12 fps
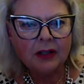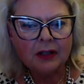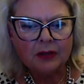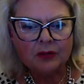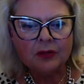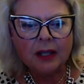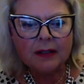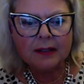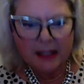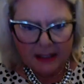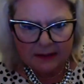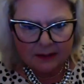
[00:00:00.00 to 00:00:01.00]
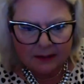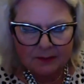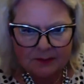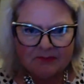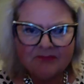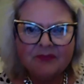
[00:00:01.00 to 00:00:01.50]
you can eat them
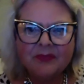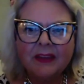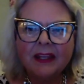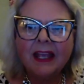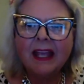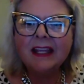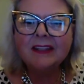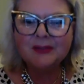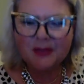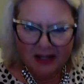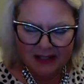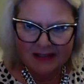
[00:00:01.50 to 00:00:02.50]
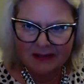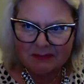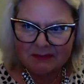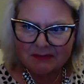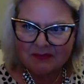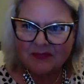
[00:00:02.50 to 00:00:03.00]
and drink
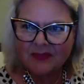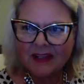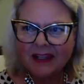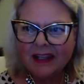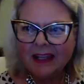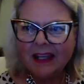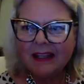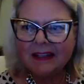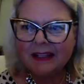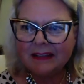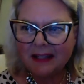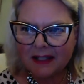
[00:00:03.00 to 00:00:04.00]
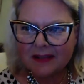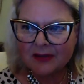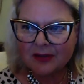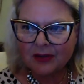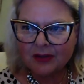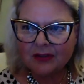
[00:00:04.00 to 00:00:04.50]
them and they taste
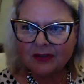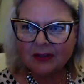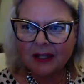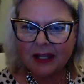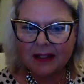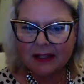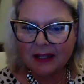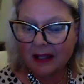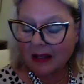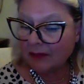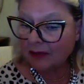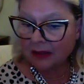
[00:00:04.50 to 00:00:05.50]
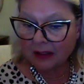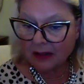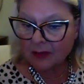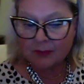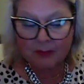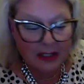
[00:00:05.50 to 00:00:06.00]
good and they have a lot
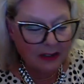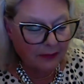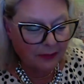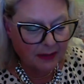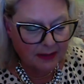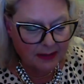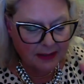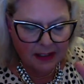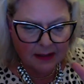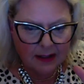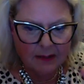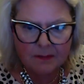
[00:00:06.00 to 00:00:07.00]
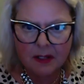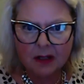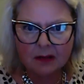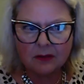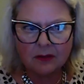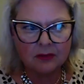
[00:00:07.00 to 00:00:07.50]
of benefits that I'm
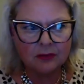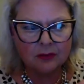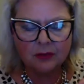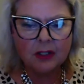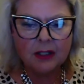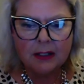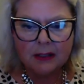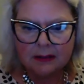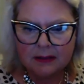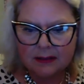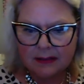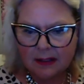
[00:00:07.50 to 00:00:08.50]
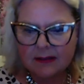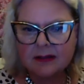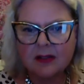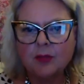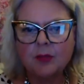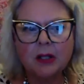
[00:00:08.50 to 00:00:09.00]
not going to discuss
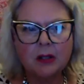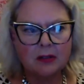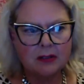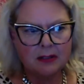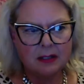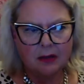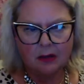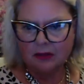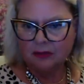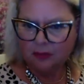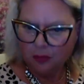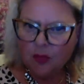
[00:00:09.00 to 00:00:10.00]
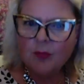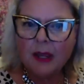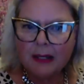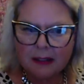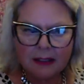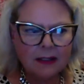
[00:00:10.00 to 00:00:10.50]
here because there are too
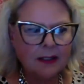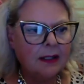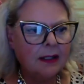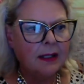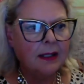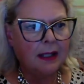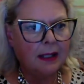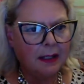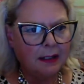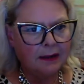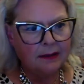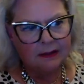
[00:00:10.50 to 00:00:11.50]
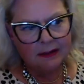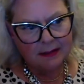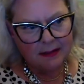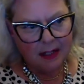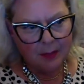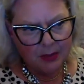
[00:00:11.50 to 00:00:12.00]
many and
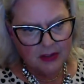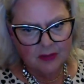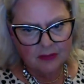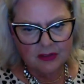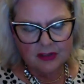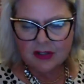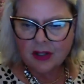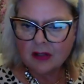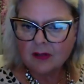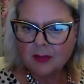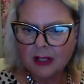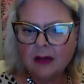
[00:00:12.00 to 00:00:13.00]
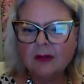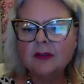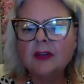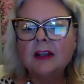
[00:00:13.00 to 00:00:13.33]
this episode is not about